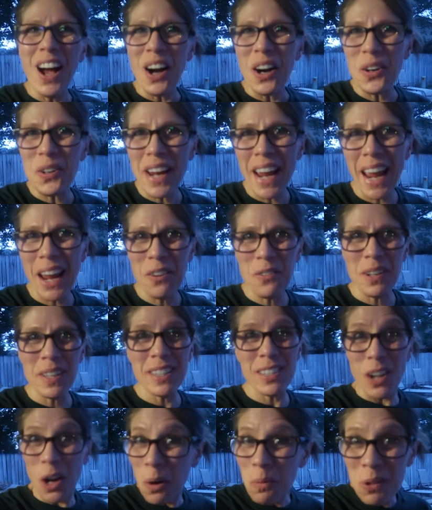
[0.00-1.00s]
Okay, well
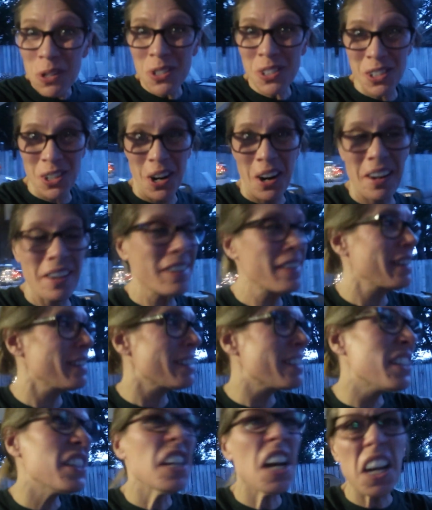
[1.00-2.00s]
it's almost dark,
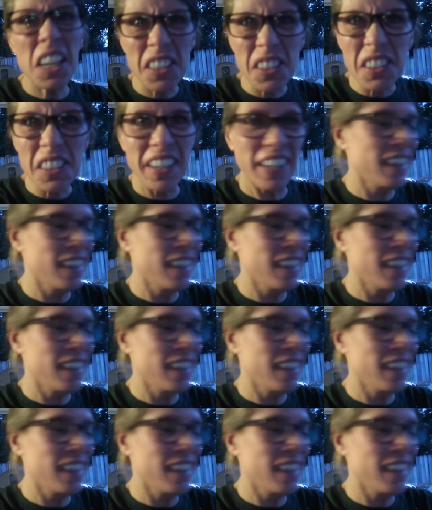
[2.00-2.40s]
it's dusk.